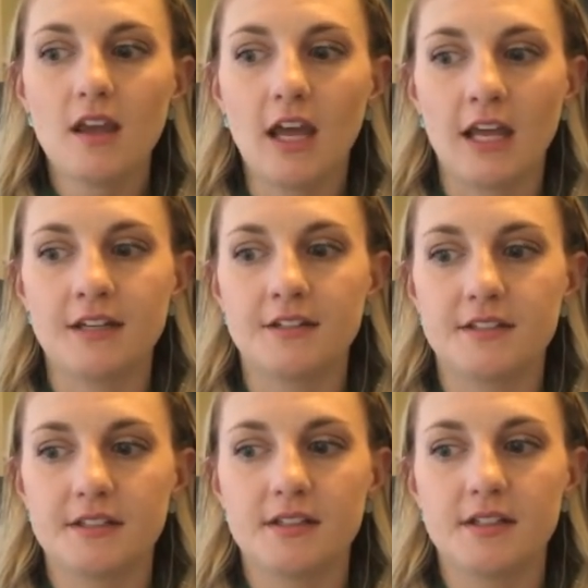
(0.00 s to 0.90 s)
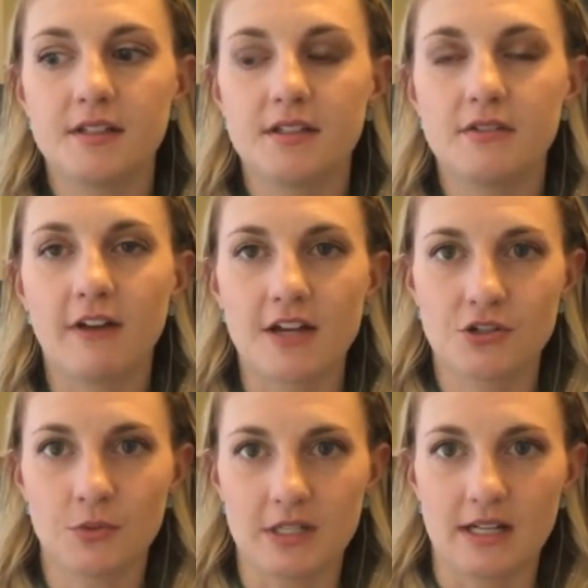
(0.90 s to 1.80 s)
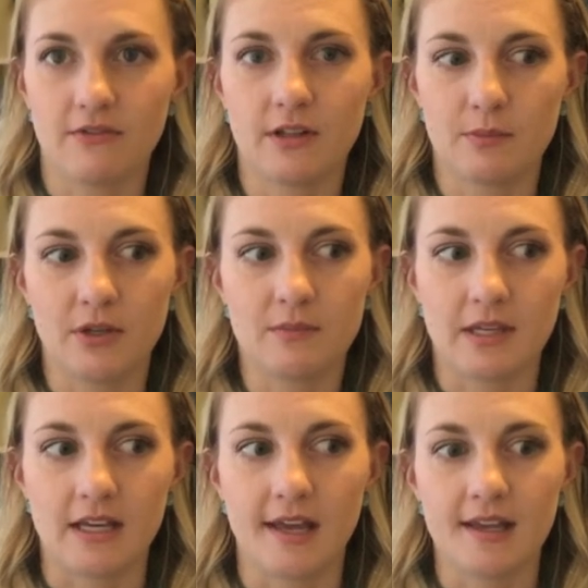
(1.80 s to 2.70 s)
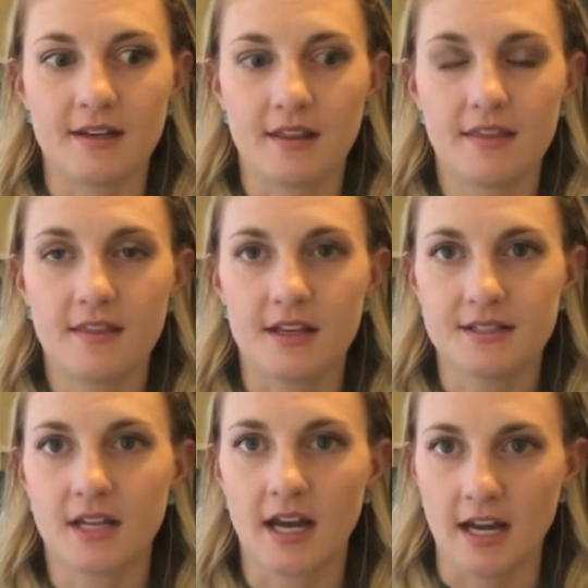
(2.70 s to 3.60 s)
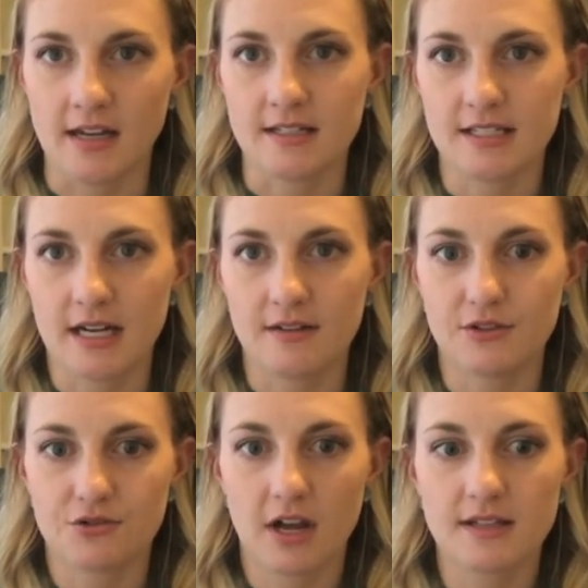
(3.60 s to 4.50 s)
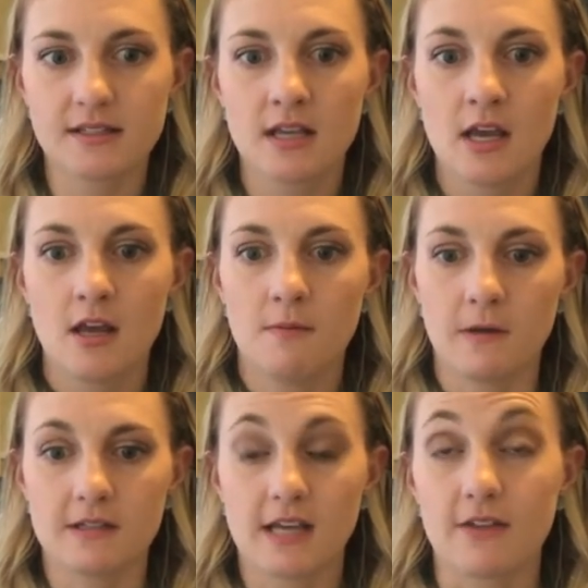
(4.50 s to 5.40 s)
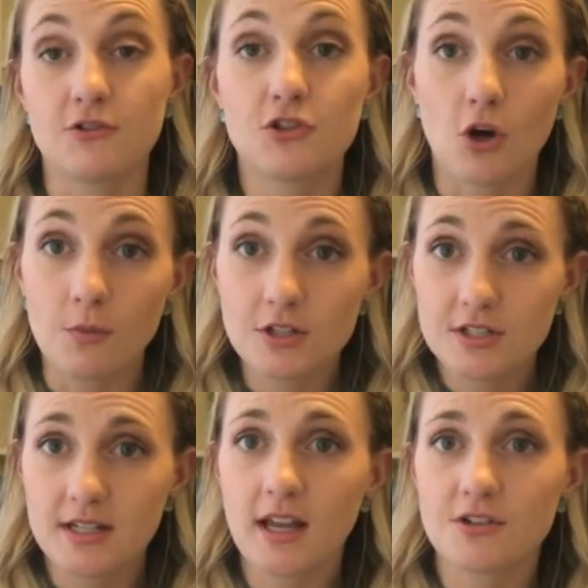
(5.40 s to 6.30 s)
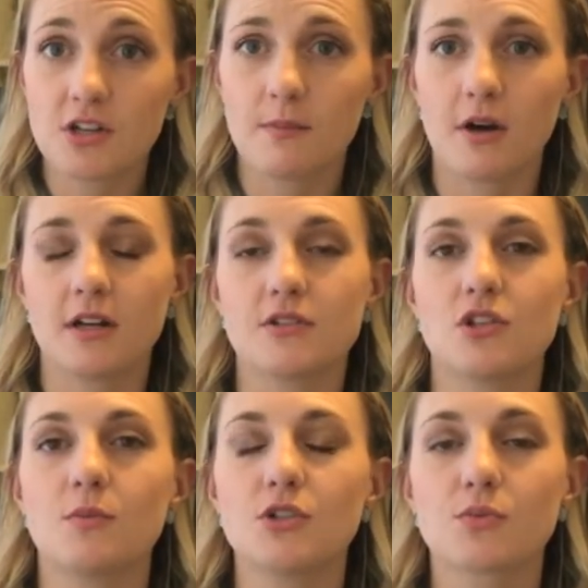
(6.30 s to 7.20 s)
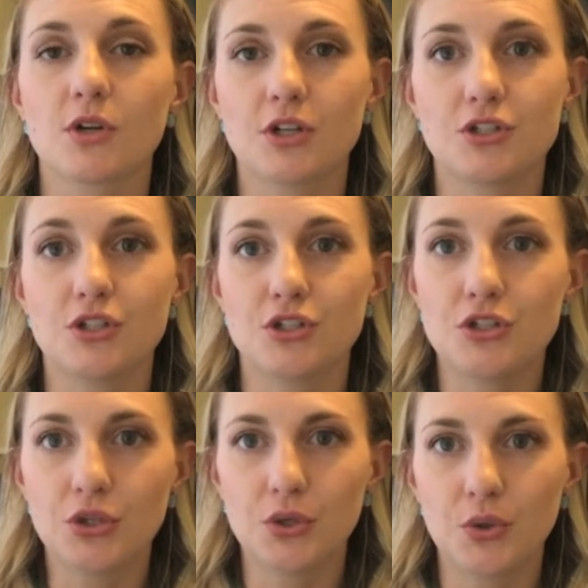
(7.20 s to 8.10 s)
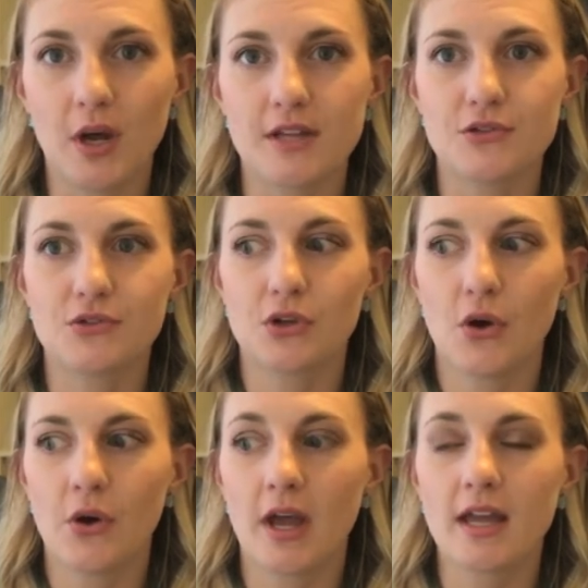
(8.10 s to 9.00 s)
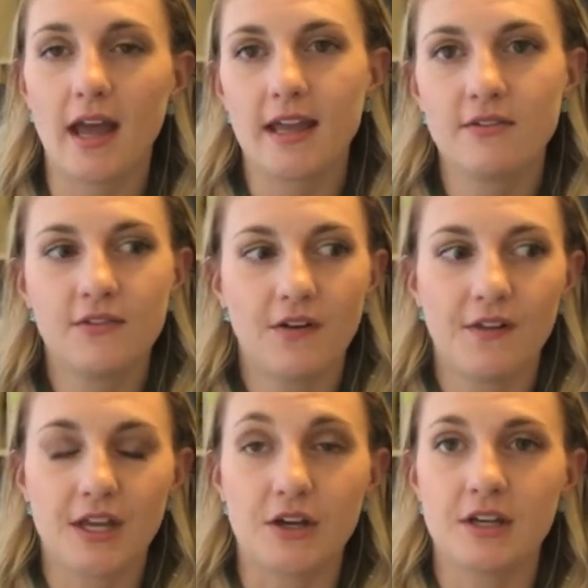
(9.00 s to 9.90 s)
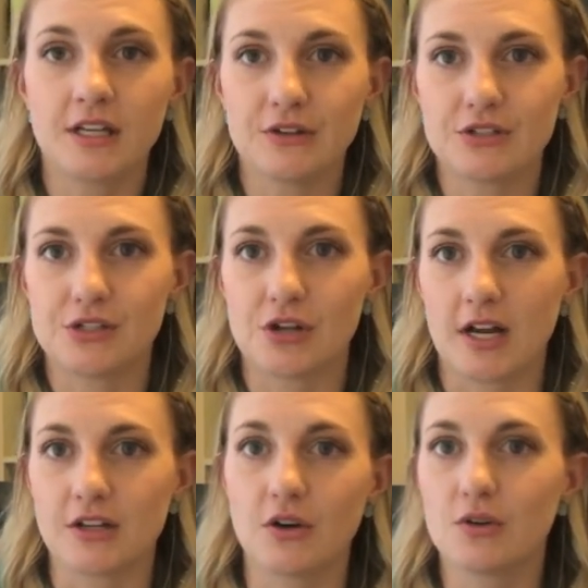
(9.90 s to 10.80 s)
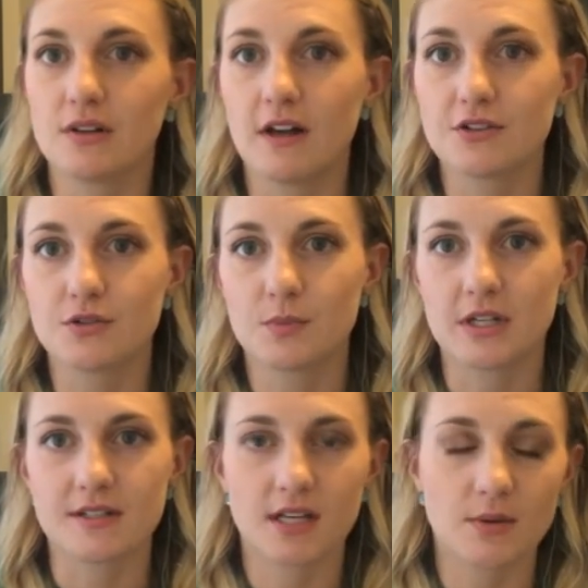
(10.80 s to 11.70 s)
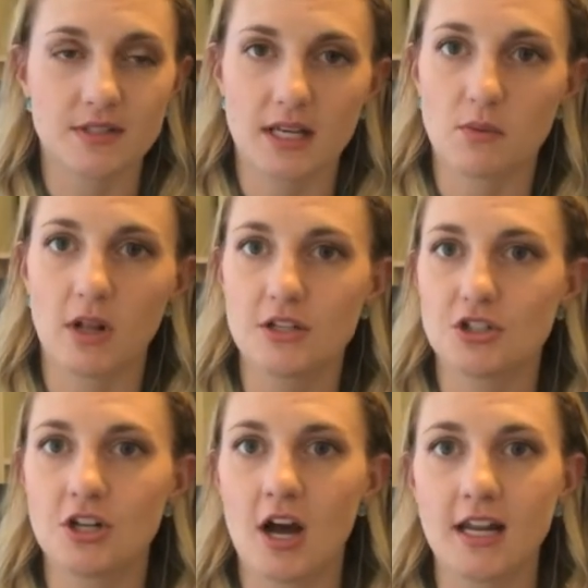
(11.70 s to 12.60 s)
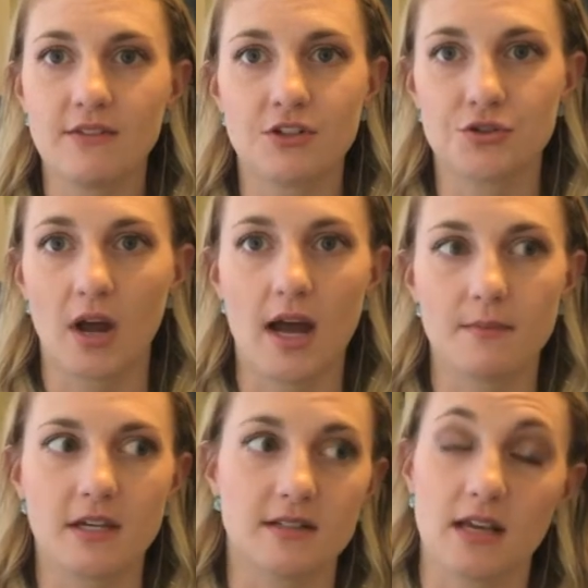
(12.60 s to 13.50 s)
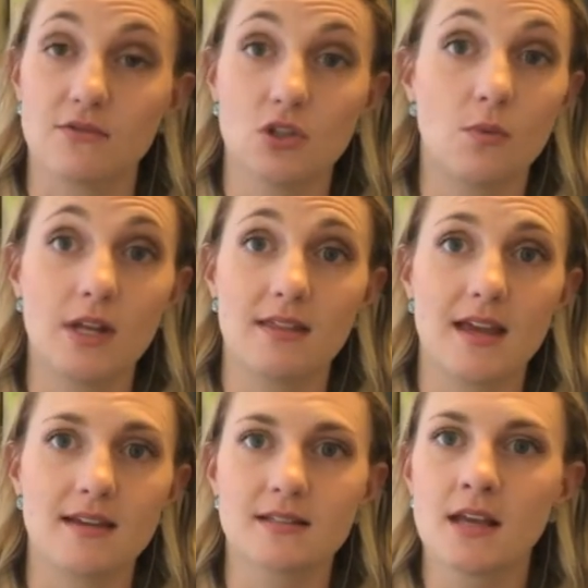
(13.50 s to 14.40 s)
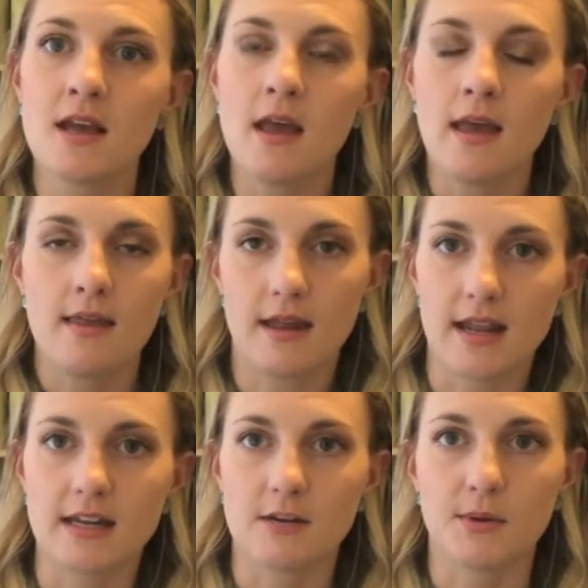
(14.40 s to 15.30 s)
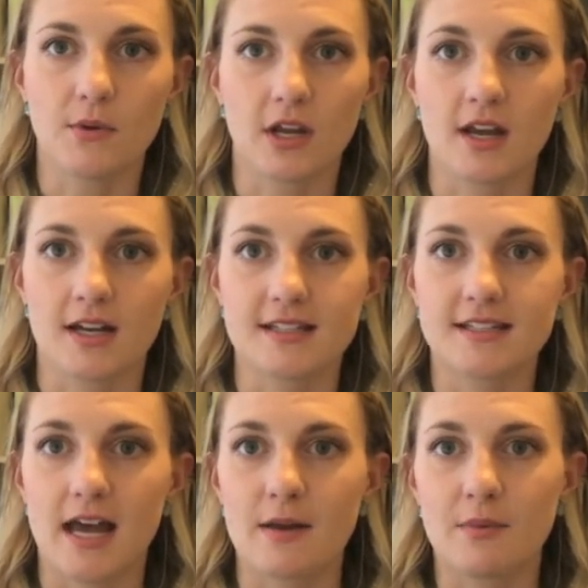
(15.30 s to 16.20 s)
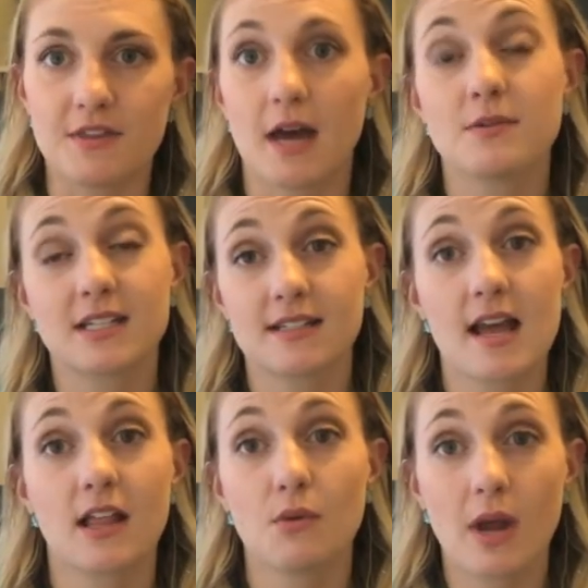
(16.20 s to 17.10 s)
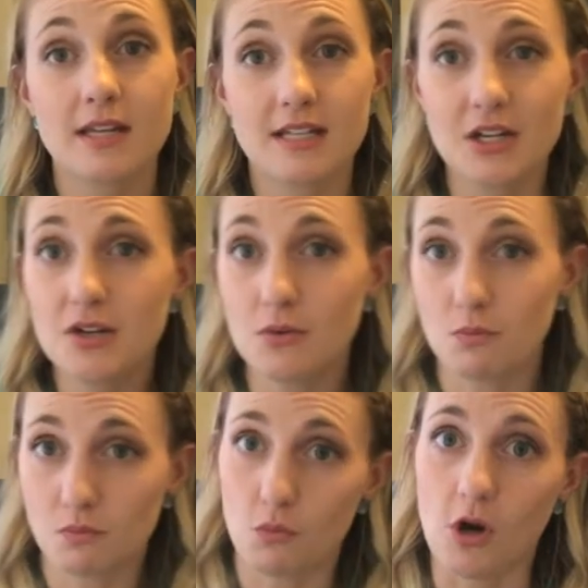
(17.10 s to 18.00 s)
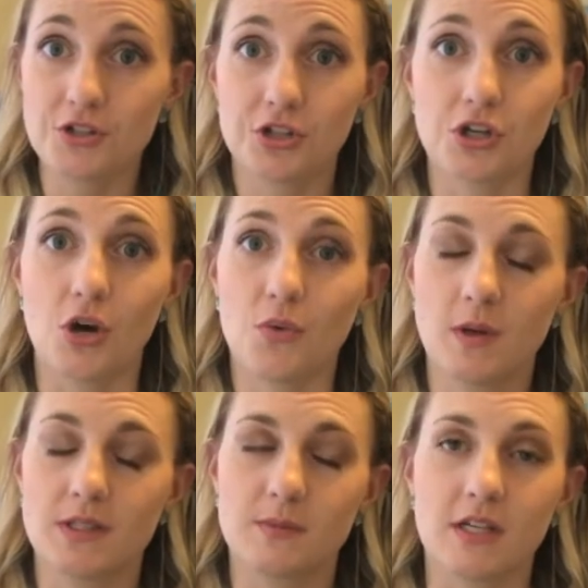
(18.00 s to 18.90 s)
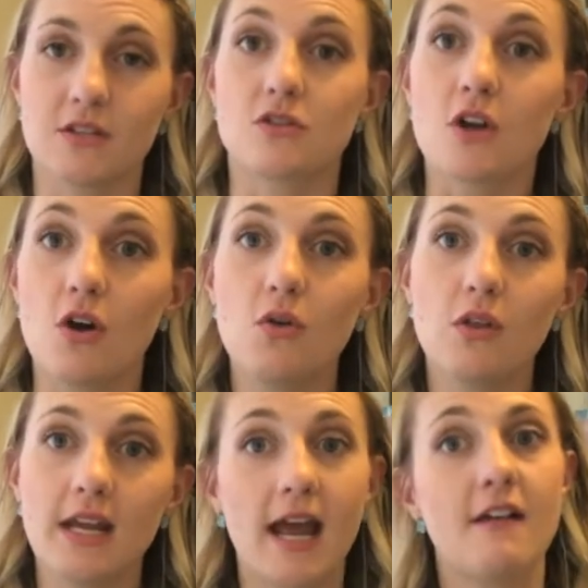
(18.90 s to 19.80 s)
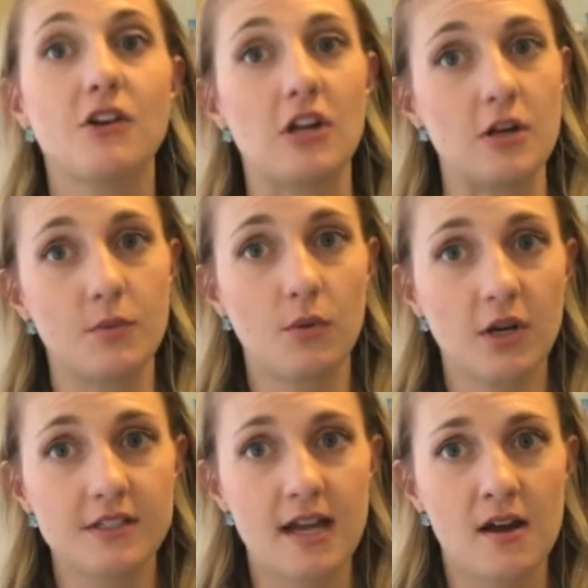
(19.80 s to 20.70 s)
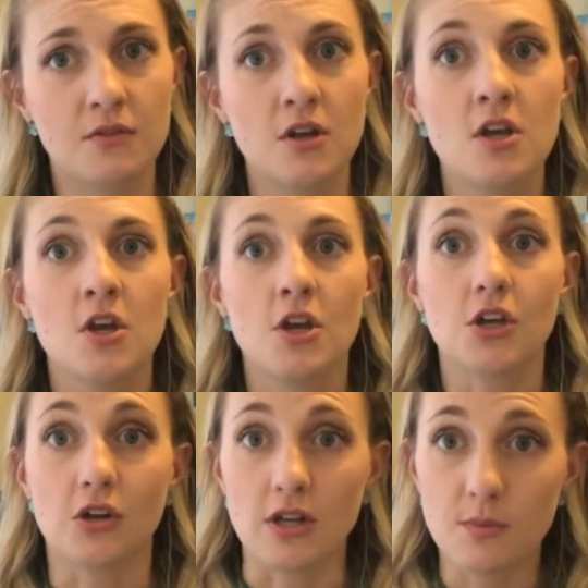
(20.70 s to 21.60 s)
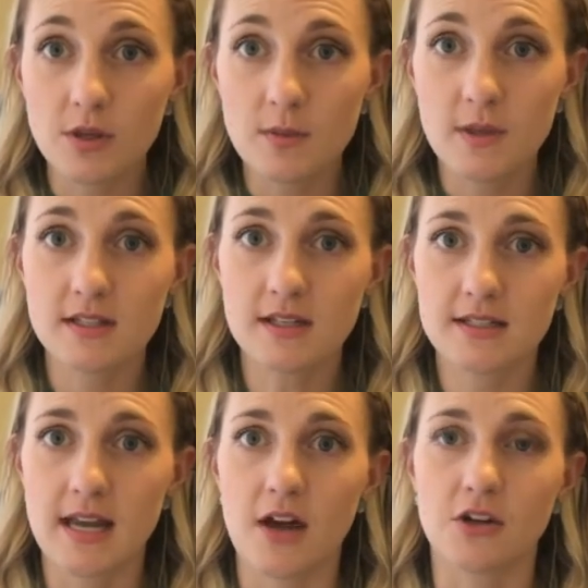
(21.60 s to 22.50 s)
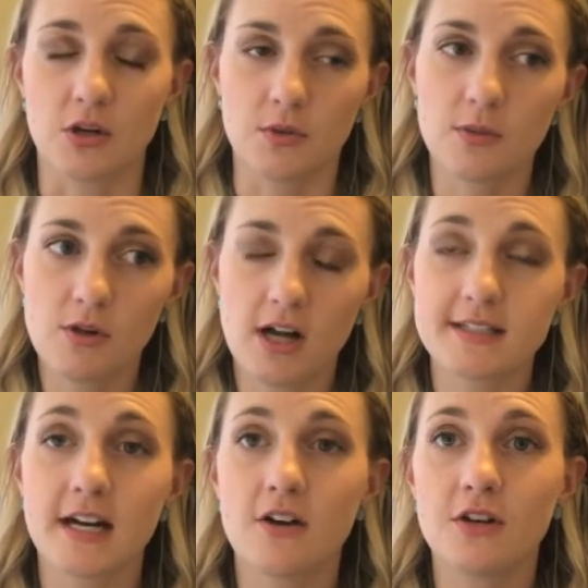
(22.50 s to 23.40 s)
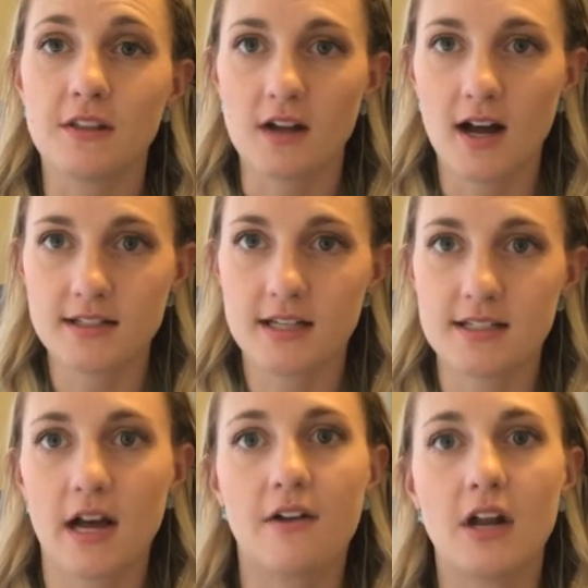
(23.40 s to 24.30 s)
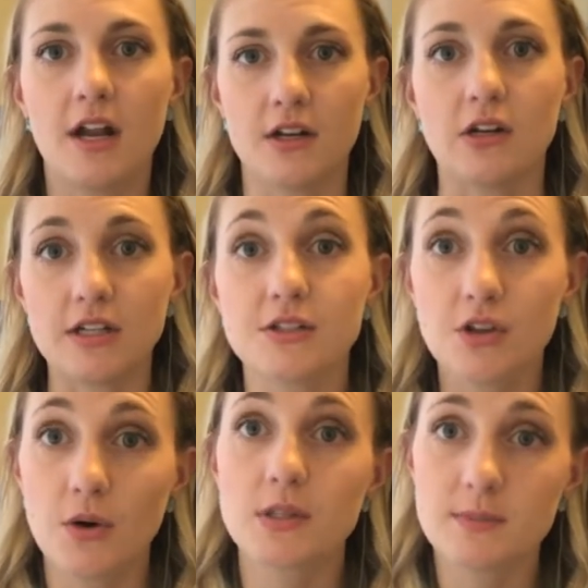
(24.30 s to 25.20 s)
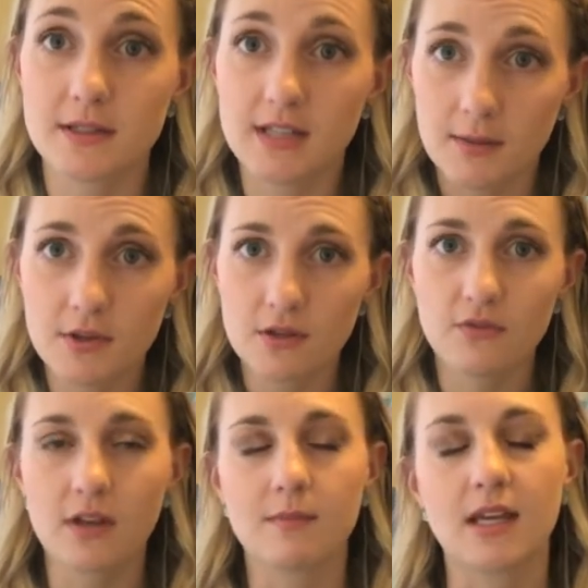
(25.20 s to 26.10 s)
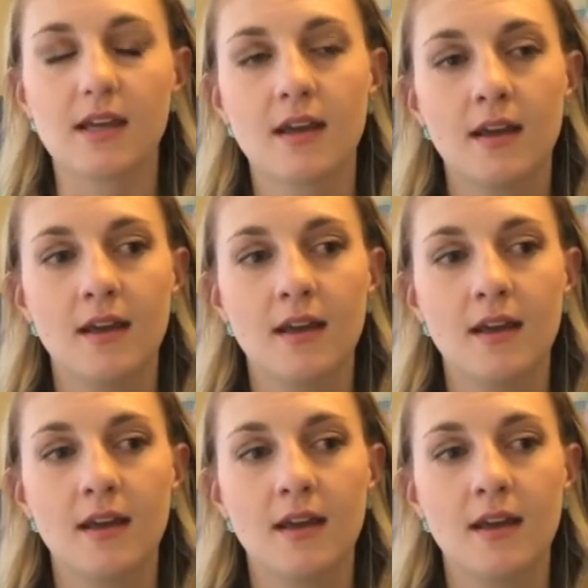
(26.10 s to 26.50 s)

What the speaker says: And Fashion Week definitely put me in this heightened state of stress, because I have so much to catch up on and so much work to do. And so I even felt like guilty trying to go to lunch, because I was like, well, I should not even try, because I have so many things that I need to be working on instead. But that was exactly why I did want to go, was because no, like, Alan, you need to put work down, you need to put the business down, you need to put the blog down and the content down, and you need to go and spend time with your family.